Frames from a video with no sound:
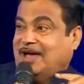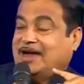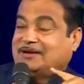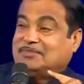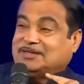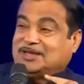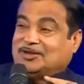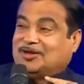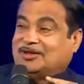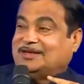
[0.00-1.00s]
and
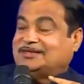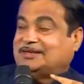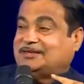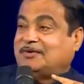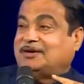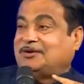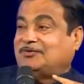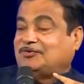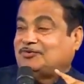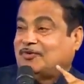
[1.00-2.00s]
methanol is
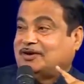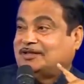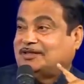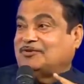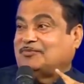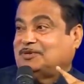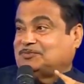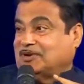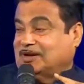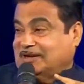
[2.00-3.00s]
22 to 23
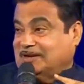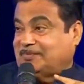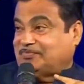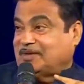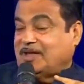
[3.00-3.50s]
rupees per liter.